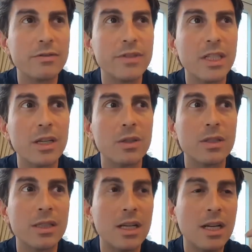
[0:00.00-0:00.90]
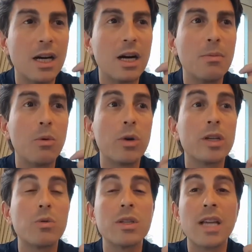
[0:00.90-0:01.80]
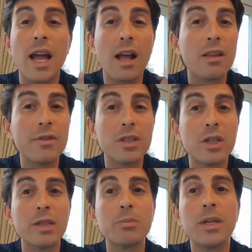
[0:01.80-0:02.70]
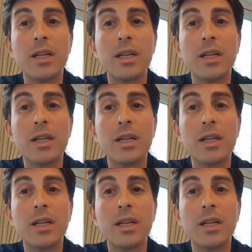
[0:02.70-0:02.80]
videos, which was a hell of a trip.